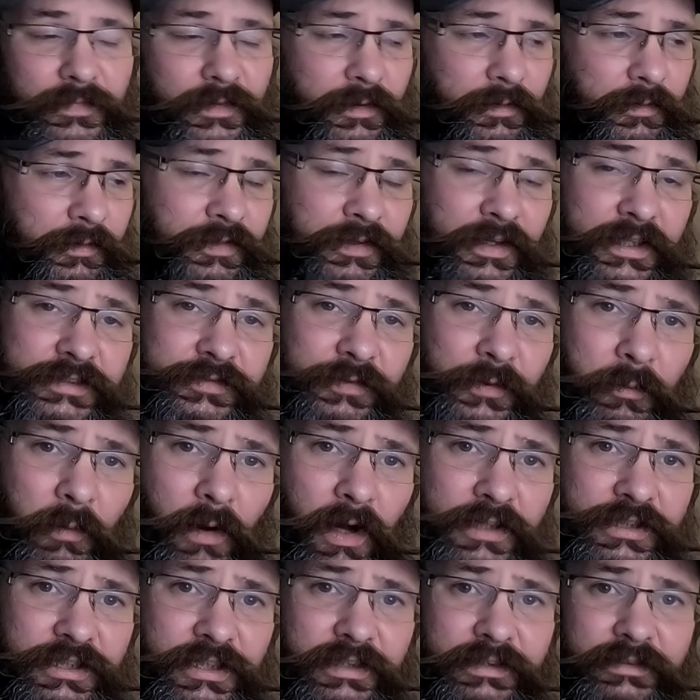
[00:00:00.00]
Well, thanks for
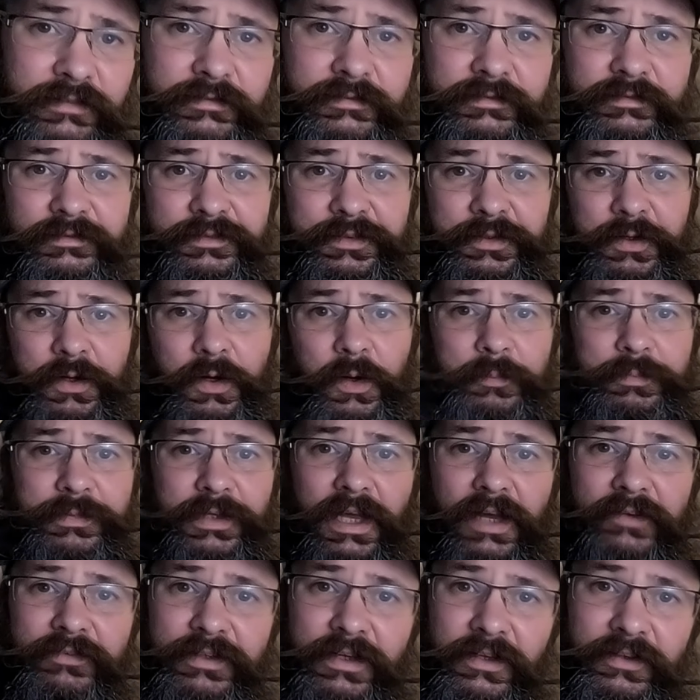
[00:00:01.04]
watching. Hope
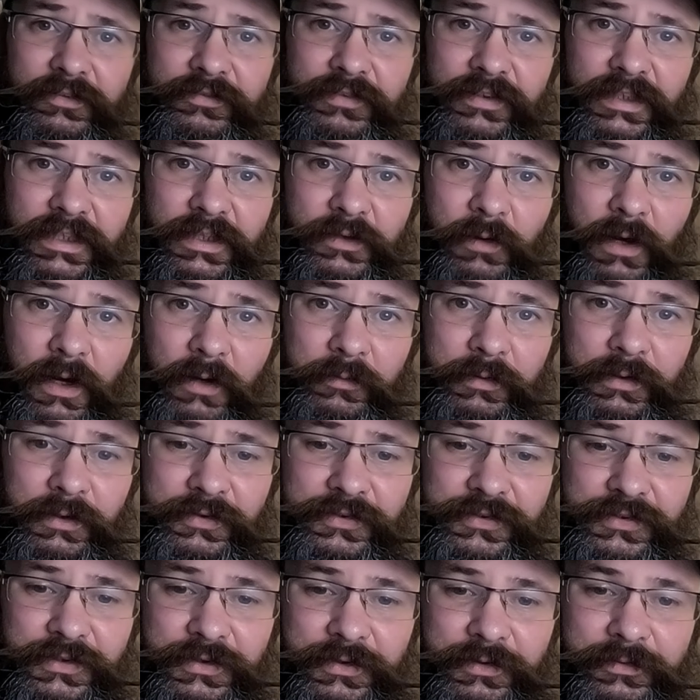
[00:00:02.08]
to have another video out real
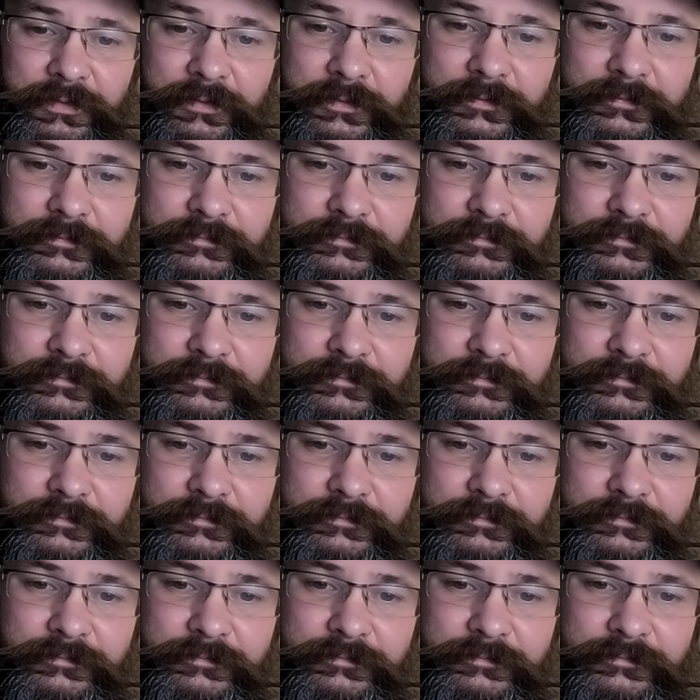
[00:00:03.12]
soon.